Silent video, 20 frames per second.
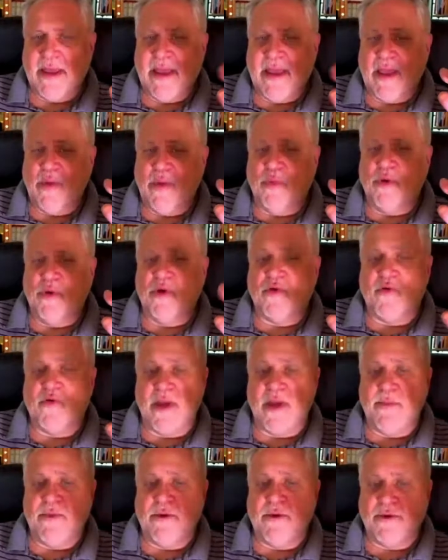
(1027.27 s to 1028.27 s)
It will
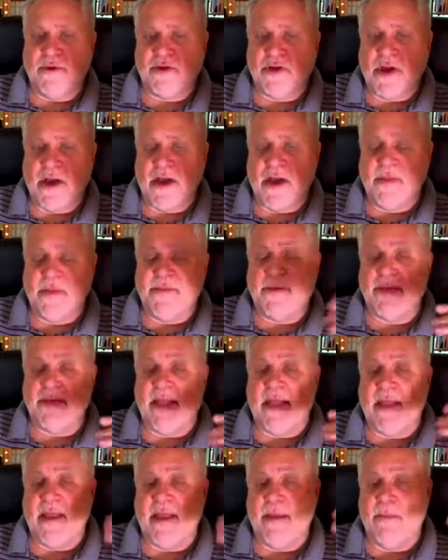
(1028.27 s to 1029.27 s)
create more jobs.
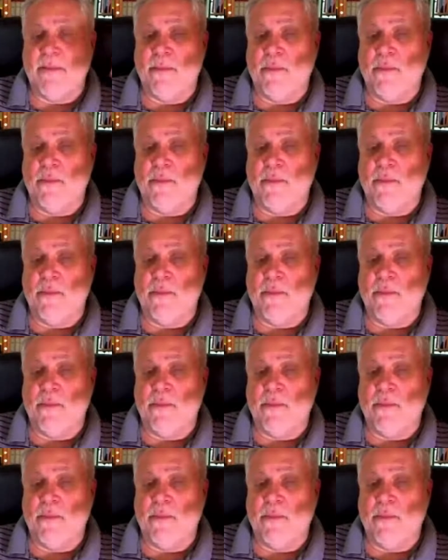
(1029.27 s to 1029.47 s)
They